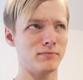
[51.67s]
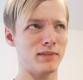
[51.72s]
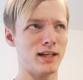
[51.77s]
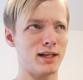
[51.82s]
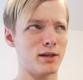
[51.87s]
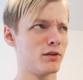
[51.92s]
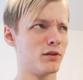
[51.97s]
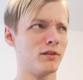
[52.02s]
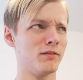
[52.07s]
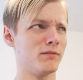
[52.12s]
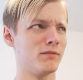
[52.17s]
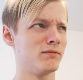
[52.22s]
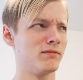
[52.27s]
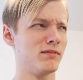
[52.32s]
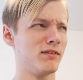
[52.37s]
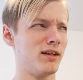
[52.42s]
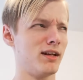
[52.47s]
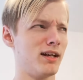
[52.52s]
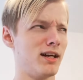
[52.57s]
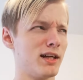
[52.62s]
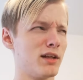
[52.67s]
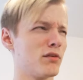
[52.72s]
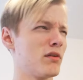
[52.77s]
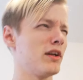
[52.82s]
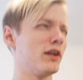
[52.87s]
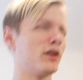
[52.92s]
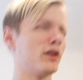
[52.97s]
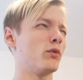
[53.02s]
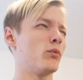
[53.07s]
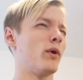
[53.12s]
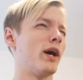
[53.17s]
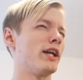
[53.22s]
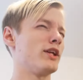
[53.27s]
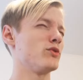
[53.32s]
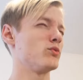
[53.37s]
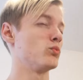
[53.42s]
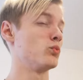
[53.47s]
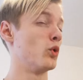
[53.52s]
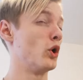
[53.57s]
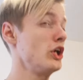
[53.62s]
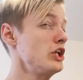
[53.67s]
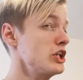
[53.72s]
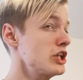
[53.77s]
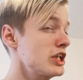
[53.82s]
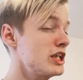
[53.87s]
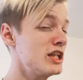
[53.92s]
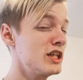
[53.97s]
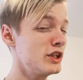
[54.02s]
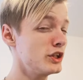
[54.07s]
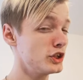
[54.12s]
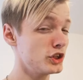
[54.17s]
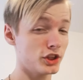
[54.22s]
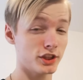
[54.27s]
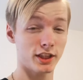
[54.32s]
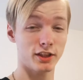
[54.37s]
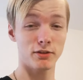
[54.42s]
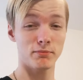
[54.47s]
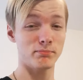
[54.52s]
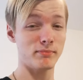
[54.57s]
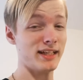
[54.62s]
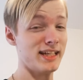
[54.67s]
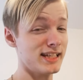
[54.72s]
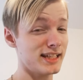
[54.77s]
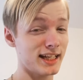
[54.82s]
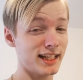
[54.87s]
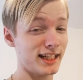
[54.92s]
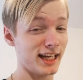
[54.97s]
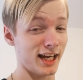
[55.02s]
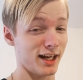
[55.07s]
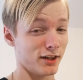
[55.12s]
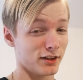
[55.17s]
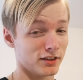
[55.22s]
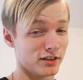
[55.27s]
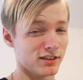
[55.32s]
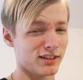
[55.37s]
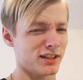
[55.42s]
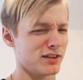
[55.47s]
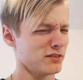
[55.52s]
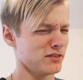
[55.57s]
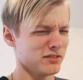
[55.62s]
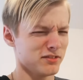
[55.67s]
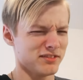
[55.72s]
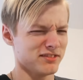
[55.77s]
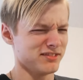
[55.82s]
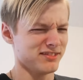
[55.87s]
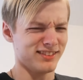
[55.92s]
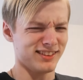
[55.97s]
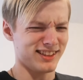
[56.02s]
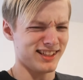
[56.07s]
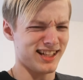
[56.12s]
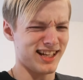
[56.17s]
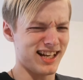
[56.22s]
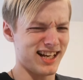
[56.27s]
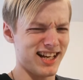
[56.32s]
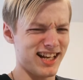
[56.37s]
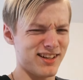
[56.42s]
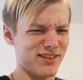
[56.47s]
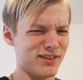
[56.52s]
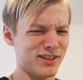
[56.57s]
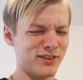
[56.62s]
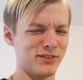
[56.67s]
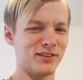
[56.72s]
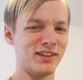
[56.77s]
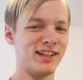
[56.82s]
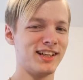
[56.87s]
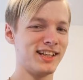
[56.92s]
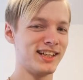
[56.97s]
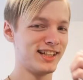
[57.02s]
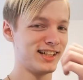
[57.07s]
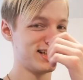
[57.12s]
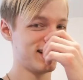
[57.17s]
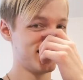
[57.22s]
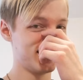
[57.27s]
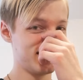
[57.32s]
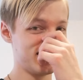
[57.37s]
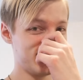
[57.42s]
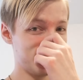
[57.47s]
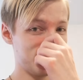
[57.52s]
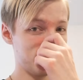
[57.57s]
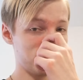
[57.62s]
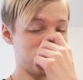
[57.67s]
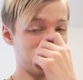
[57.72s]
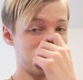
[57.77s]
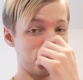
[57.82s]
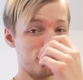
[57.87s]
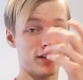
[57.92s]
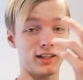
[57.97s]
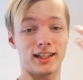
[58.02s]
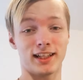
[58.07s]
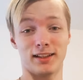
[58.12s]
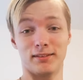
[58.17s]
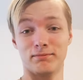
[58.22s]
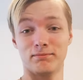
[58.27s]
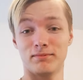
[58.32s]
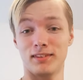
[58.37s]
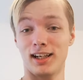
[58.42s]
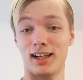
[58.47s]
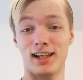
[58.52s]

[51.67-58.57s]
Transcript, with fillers: I don't know. I don't really know why you would share me getting a haircut. I don't. I don't know. But fuck it.